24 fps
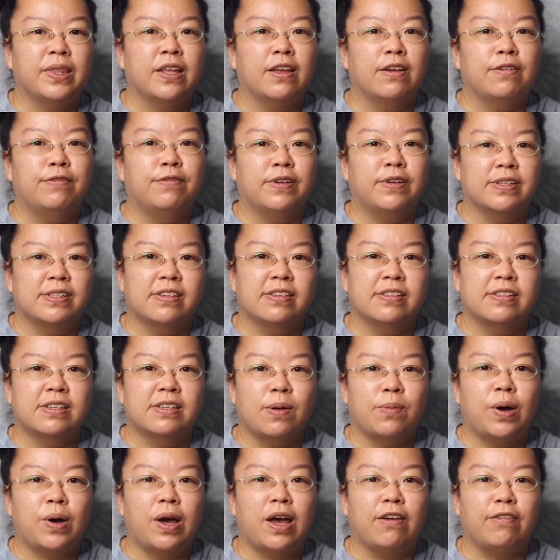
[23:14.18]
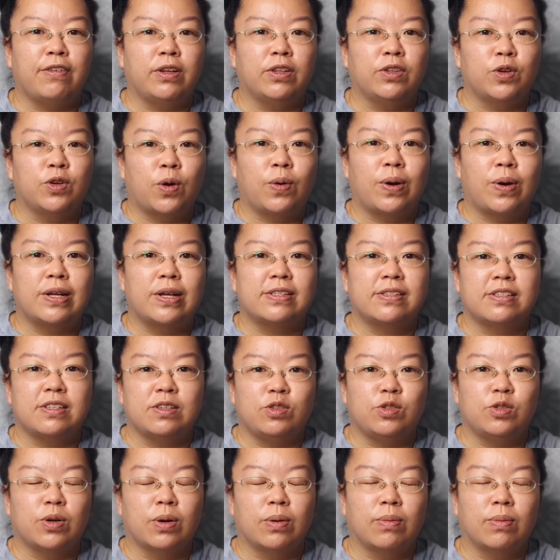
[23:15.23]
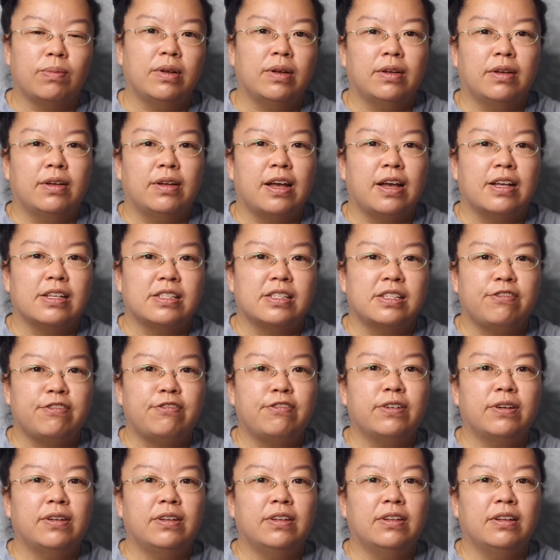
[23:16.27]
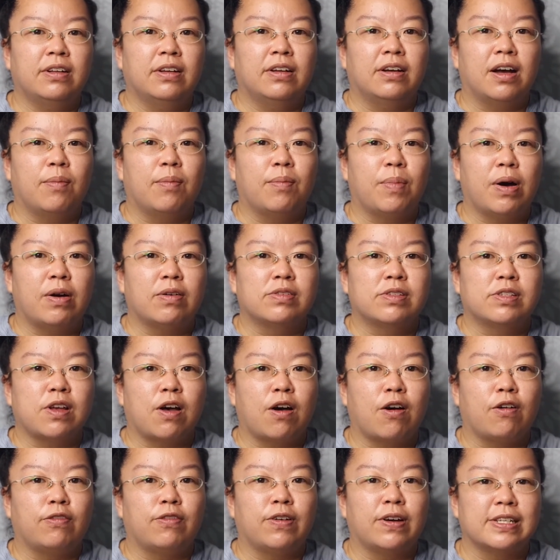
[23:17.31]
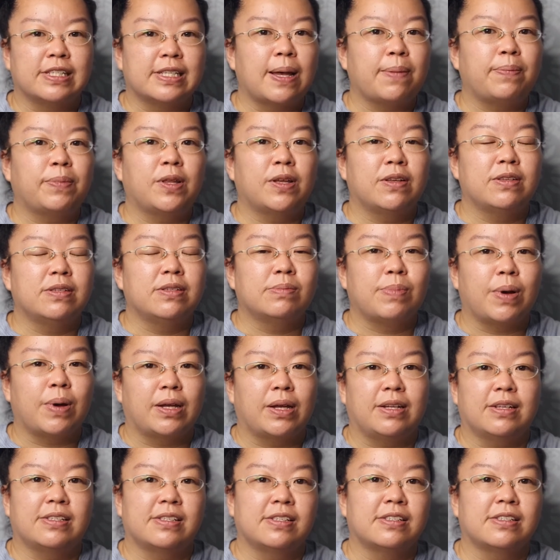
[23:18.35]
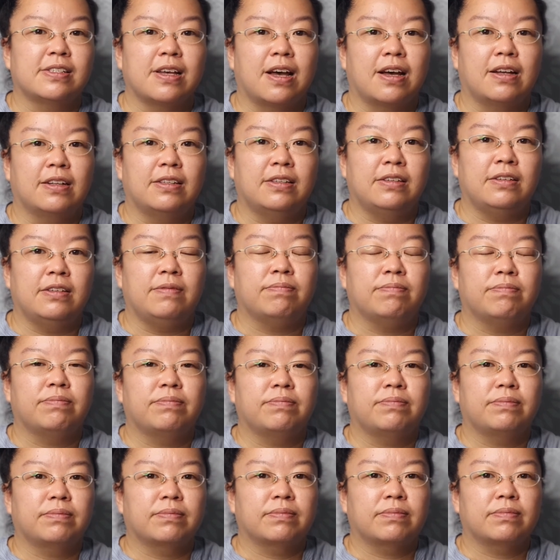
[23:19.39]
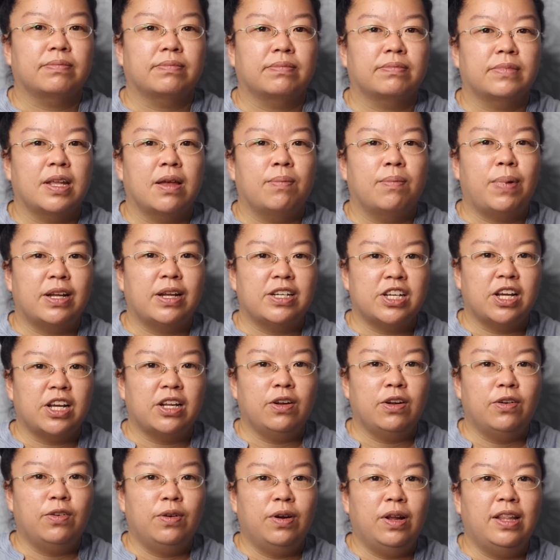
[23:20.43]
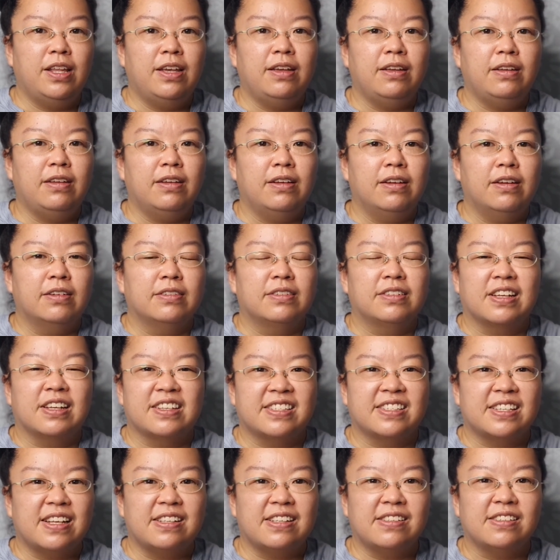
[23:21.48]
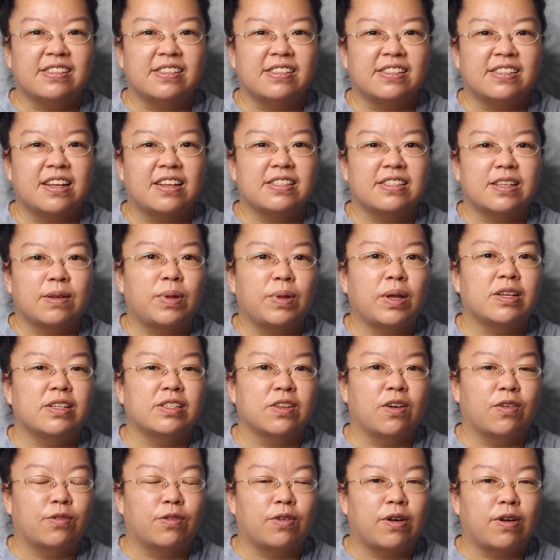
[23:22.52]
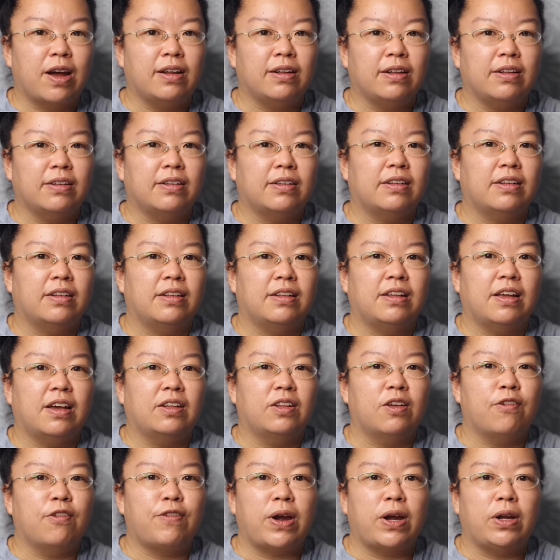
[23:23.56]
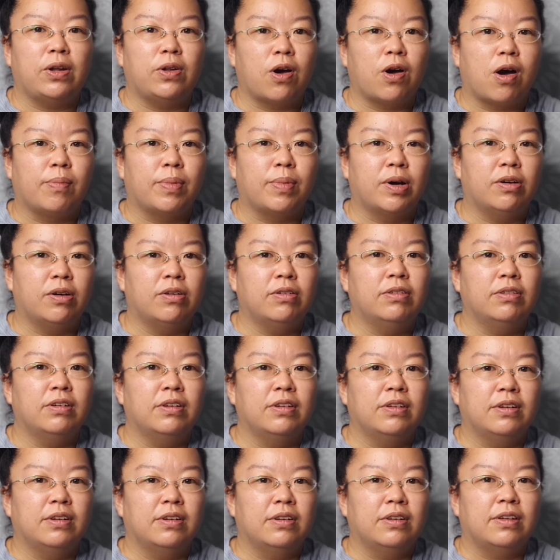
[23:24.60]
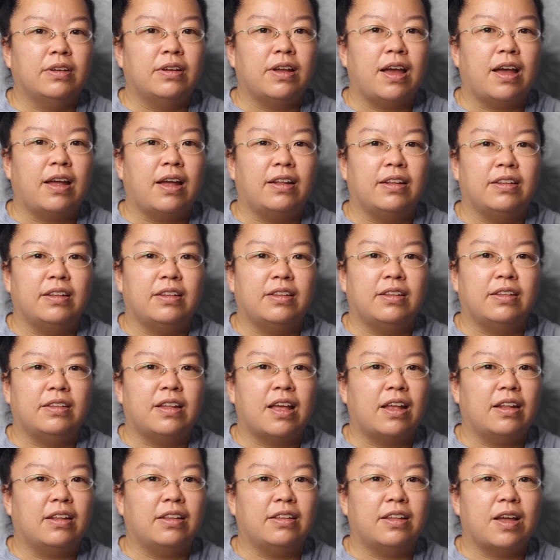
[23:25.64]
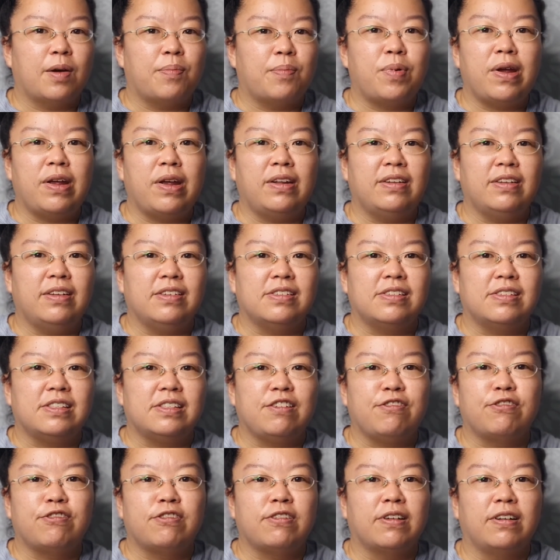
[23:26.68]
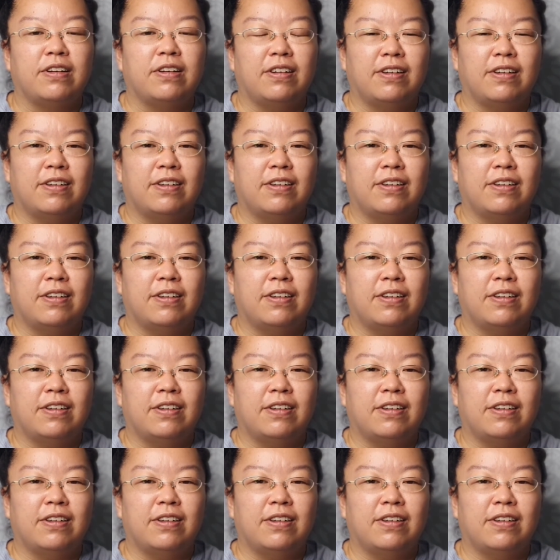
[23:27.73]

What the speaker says: versus someone having Tourette syndrome has different amounts of acceptance by the society. But generally, the sense is that something is not right, they are not very normal, and that their brain is different,